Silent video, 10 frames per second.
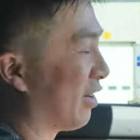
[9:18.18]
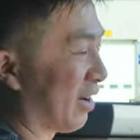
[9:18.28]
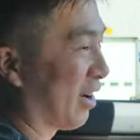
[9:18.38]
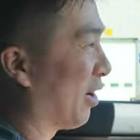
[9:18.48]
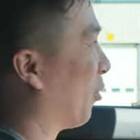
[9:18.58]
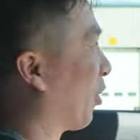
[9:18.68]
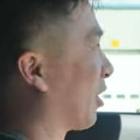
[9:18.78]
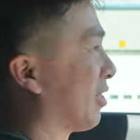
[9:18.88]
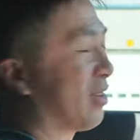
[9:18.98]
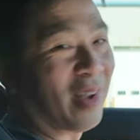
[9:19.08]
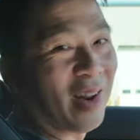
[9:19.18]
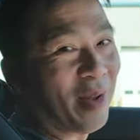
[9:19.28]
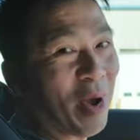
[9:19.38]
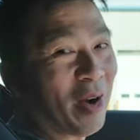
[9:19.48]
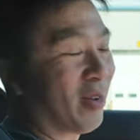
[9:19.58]
works
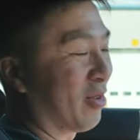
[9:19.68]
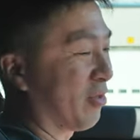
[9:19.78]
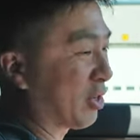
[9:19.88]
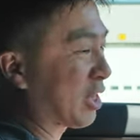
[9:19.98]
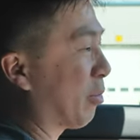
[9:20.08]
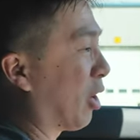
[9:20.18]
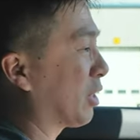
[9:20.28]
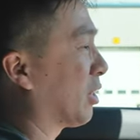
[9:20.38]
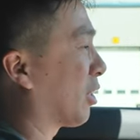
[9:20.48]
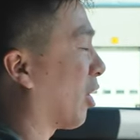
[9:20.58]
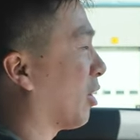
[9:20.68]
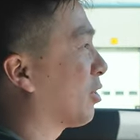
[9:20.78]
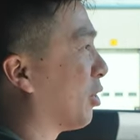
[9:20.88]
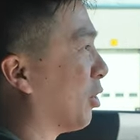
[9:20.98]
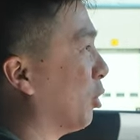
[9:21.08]
any better. First time launching the car,
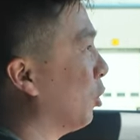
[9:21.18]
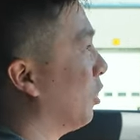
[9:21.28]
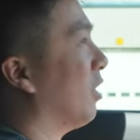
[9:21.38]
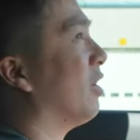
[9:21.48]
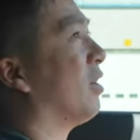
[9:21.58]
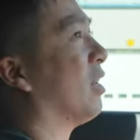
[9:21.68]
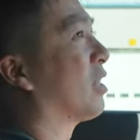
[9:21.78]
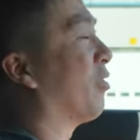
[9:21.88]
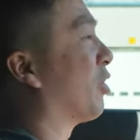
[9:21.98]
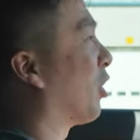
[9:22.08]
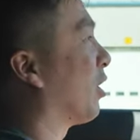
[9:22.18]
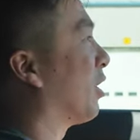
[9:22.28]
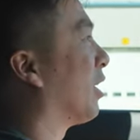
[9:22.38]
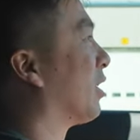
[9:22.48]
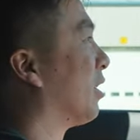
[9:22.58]
so let's give it a shot,
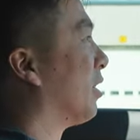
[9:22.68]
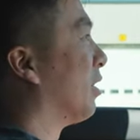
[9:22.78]
you guys.